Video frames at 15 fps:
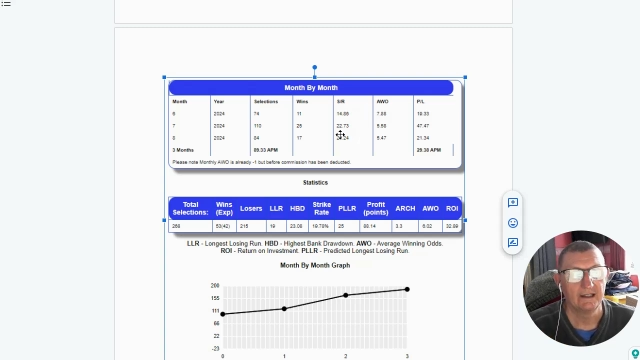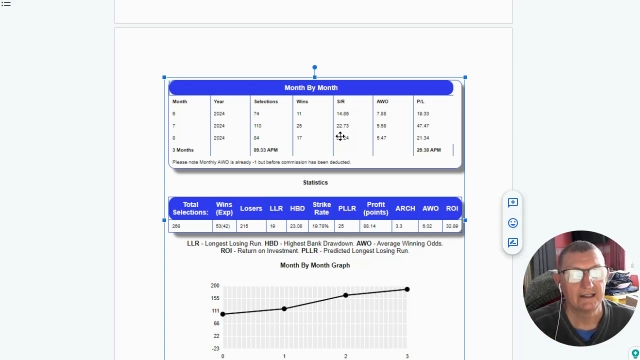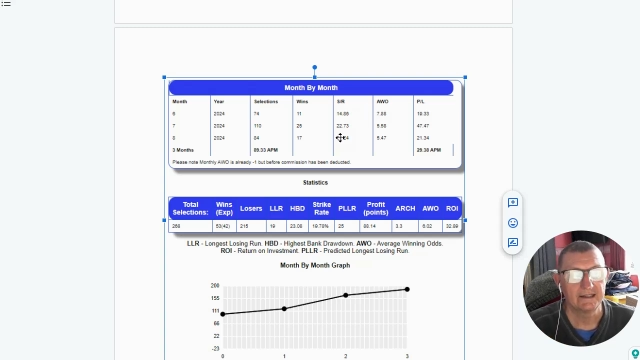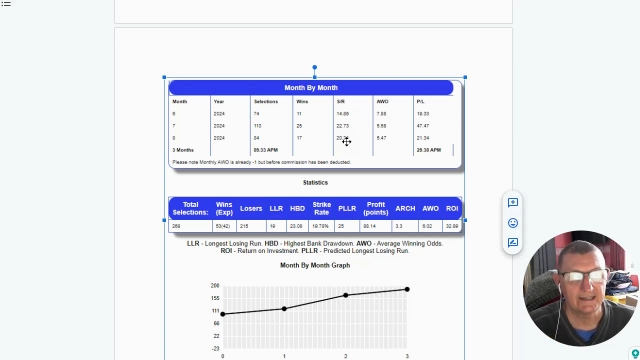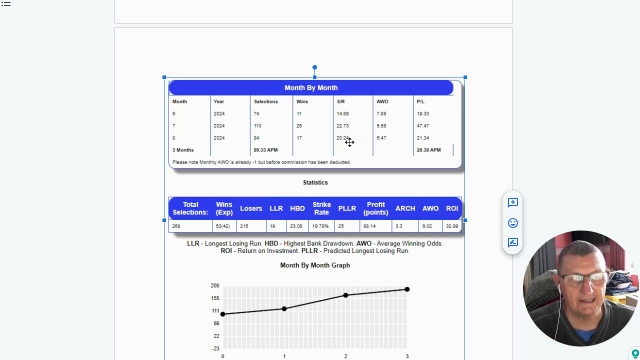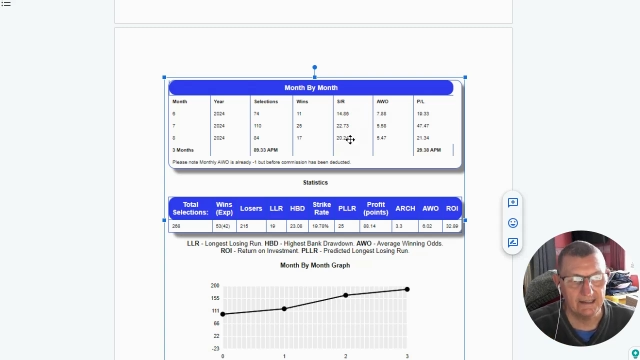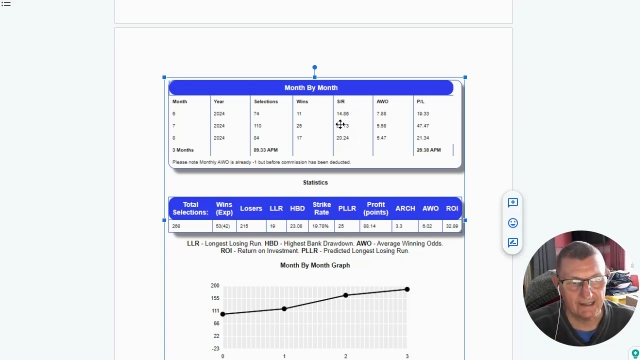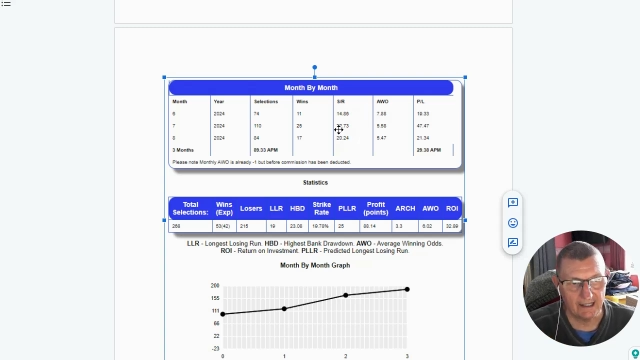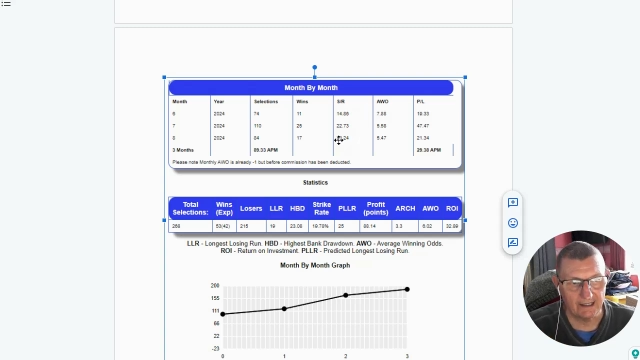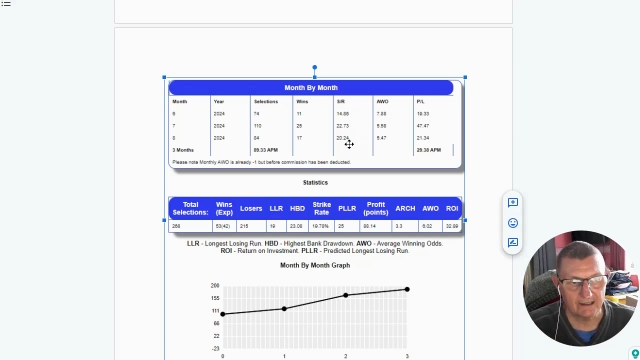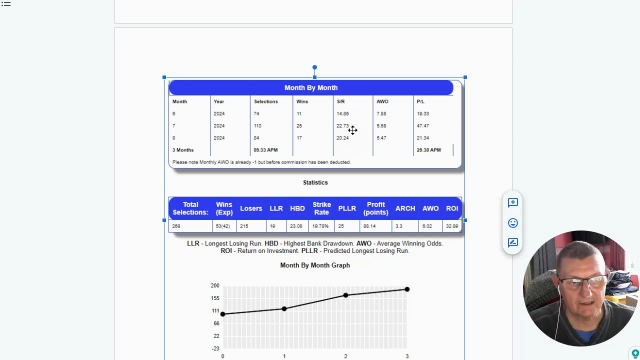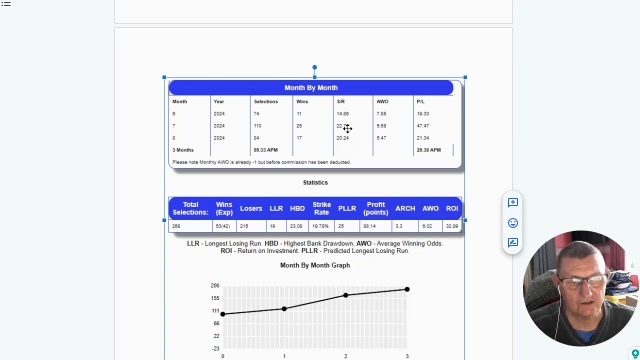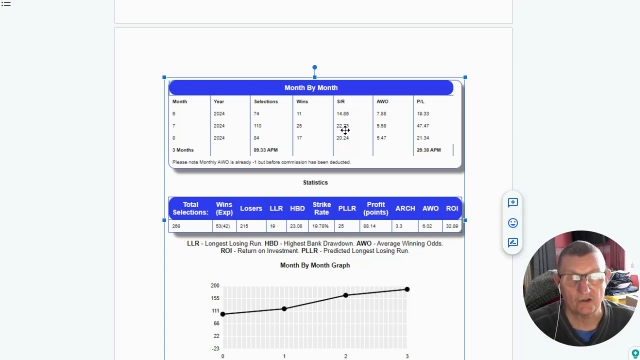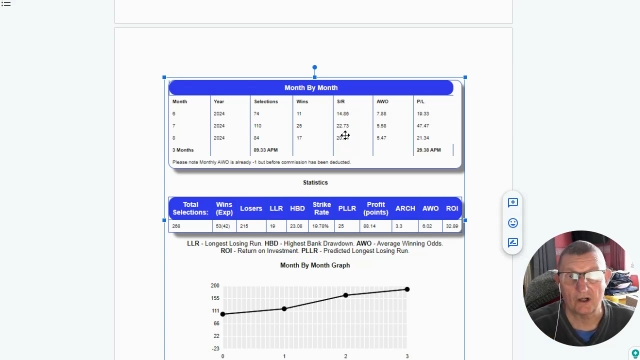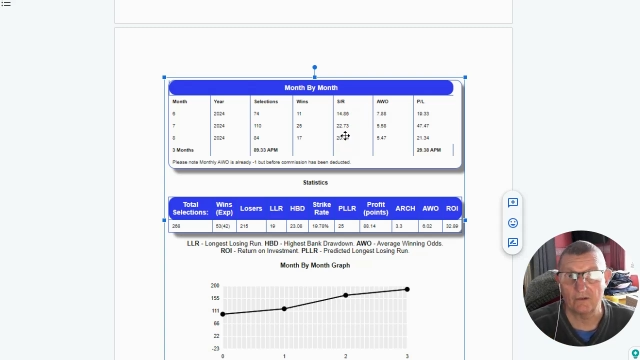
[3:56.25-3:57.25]
Since then, the
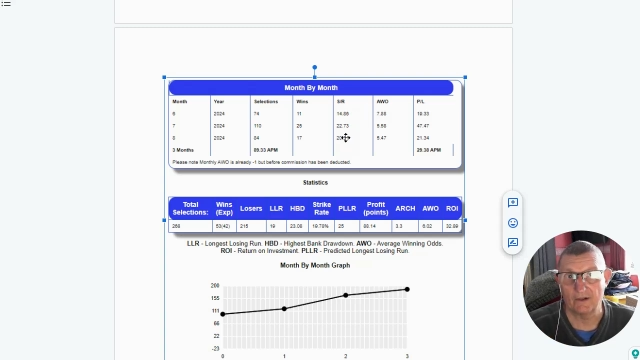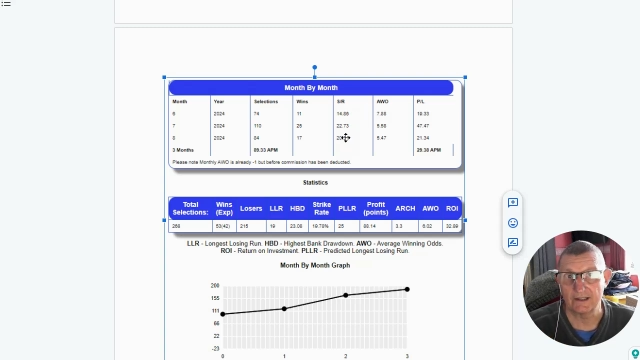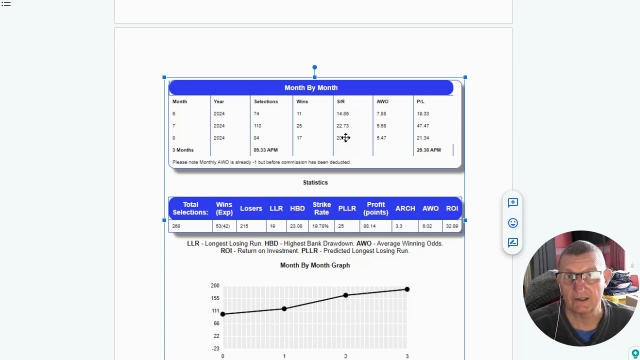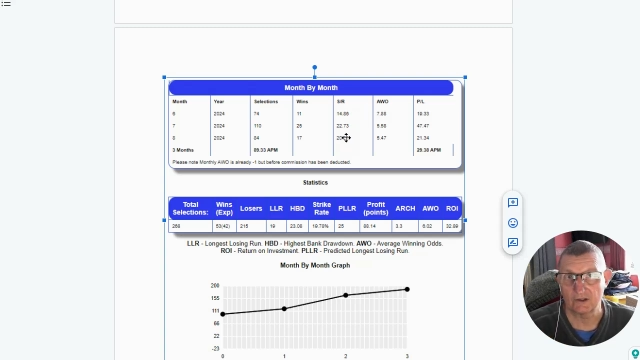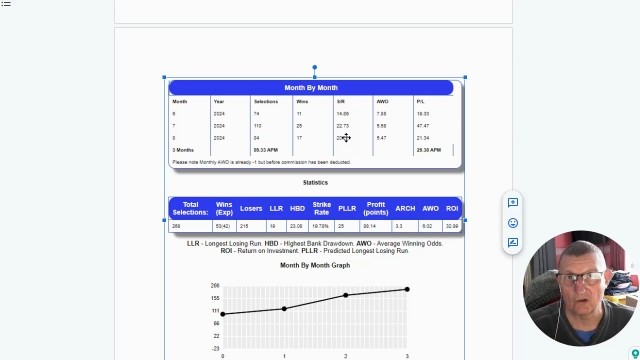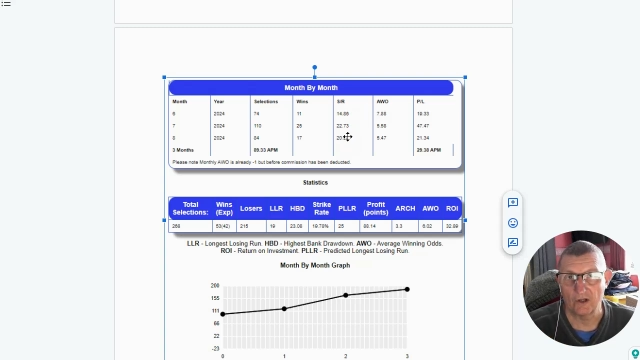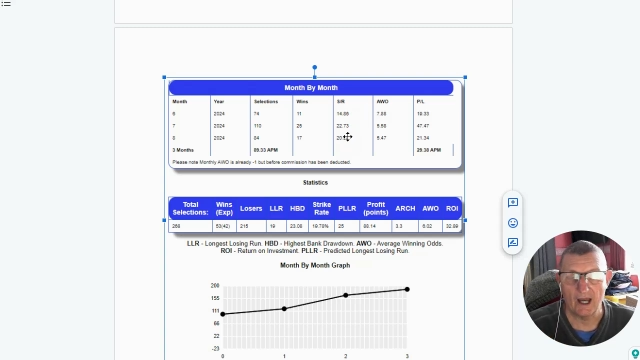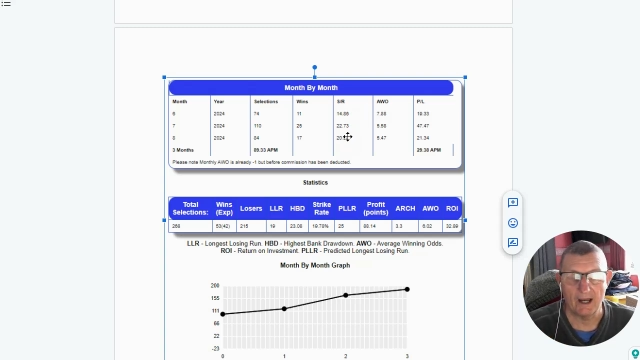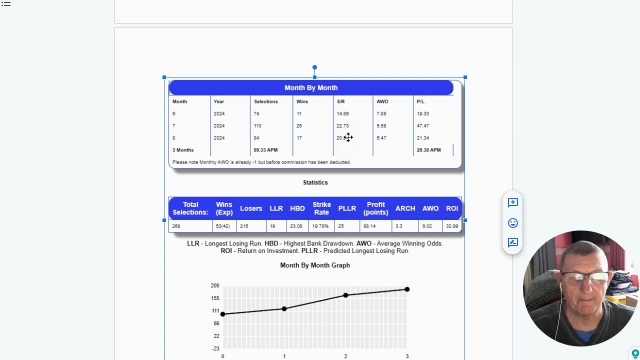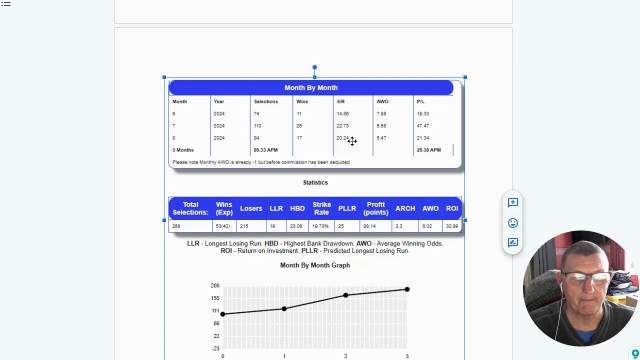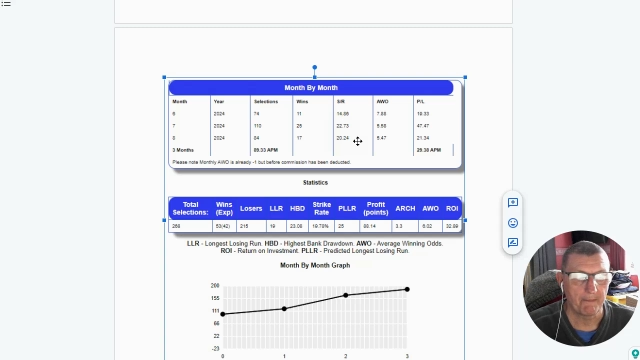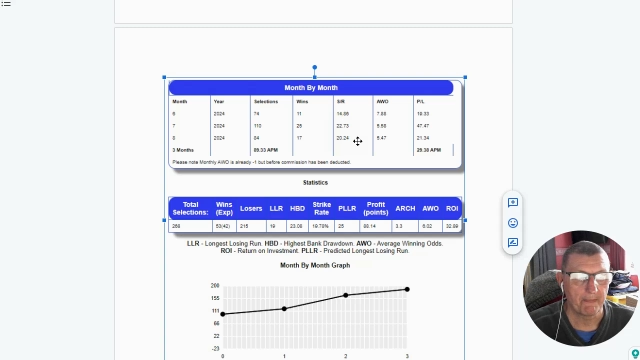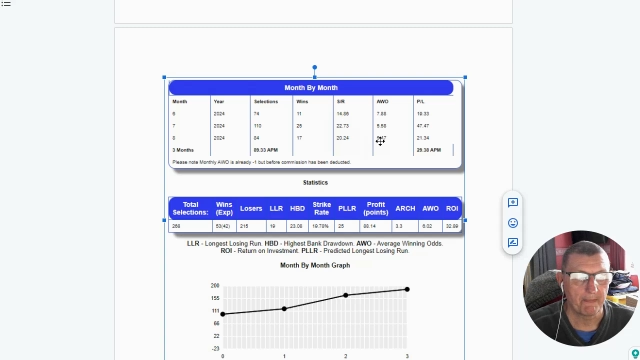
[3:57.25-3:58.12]
strike rate's gone up,